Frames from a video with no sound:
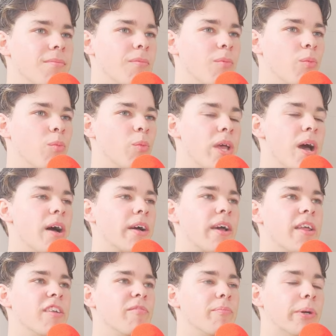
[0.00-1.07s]
we are
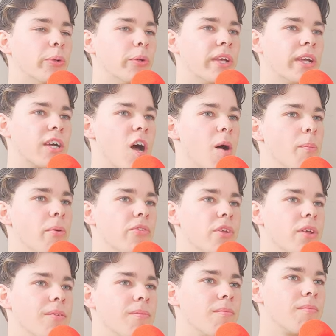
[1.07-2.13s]
kind of building a
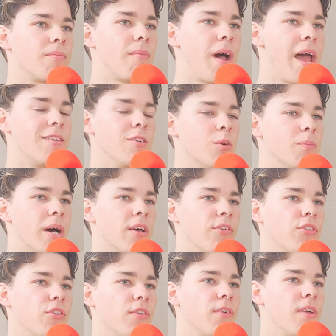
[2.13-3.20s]
composite ideal
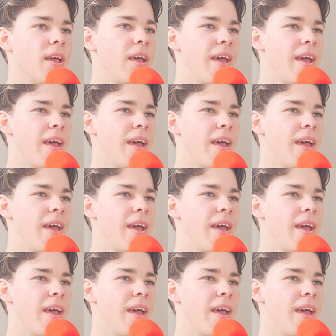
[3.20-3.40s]
person.